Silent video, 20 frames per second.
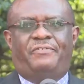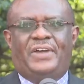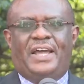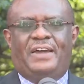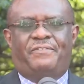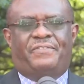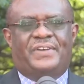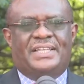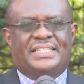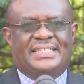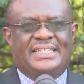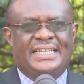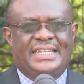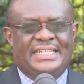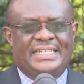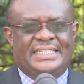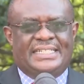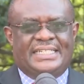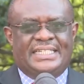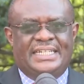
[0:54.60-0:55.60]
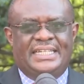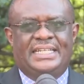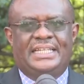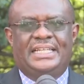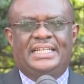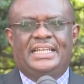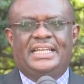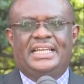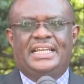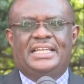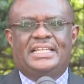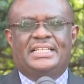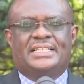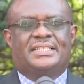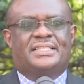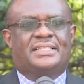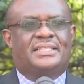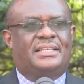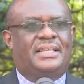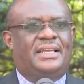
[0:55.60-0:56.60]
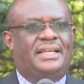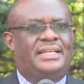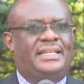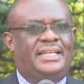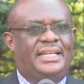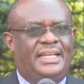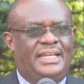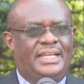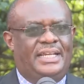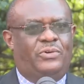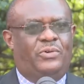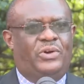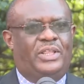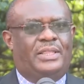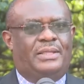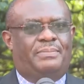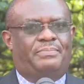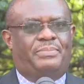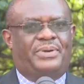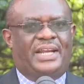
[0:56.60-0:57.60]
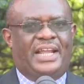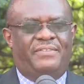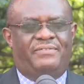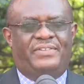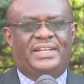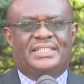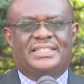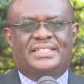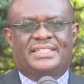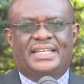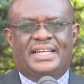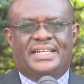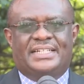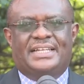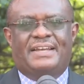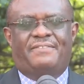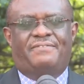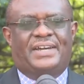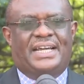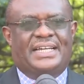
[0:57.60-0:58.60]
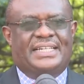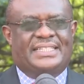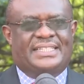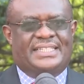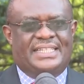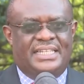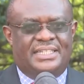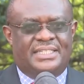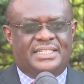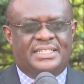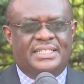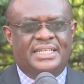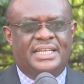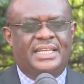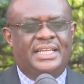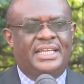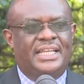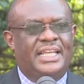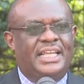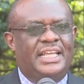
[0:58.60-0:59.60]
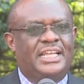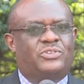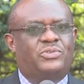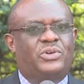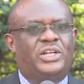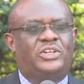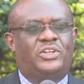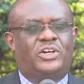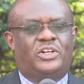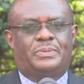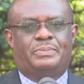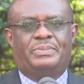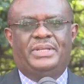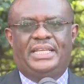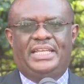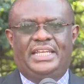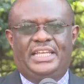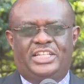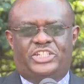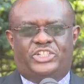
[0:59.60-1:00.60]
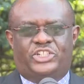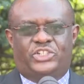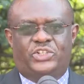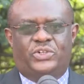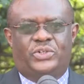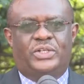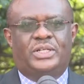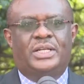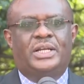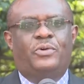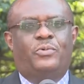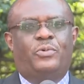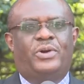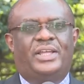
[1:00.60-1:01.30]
If a facility is dealing with private sector vaccines, it will not be issued